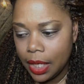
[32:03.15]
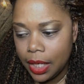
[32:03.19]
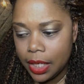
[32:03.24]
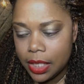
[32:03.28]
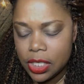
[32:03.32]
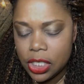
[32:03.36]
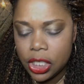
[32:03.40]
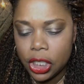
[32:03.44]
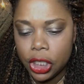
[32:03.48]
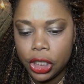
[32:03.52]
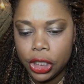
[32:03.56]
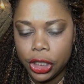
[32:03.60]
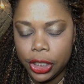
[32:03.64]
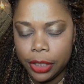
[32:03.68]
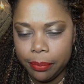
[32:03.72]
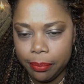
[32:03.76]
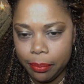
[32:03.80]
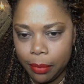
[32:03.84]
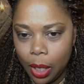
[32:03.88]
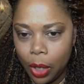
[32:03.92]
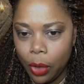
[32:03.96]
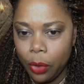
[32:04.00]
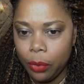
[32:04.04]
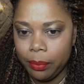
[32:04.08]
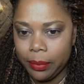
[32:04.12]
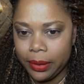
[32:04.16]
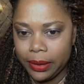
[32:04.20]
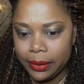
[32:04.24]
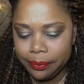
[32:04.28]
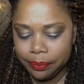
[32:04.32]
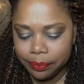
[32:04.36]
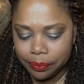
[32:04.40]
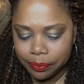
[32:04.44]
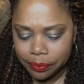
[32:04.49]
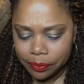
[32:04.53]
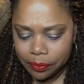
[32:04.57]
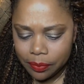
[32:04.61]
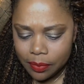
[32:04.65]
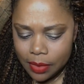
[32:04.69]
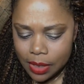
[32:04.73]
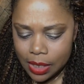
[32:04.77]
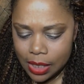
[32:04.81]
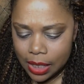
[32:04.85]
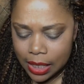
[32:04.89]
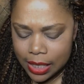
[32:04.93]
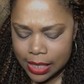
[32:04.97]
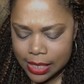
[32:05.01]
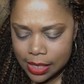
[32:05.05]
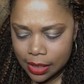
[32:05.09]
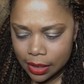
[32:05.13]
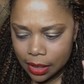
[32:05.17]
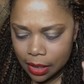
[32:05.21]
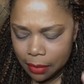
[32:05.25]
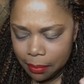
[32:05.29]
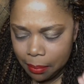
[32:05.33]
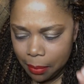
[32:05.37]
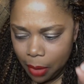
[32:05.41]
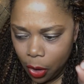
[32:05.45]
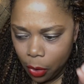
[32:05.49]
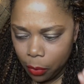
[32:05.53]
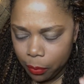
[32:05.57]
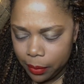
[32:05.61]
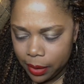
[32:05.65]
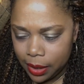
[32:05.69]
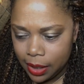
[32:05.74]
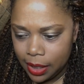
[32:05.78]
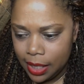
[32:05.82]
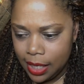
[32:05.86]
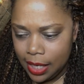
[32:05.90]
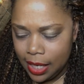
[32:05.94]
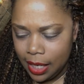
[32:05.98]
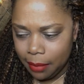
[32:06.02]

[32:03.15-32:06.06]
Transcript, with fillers: It's a good moment. It's a good moment.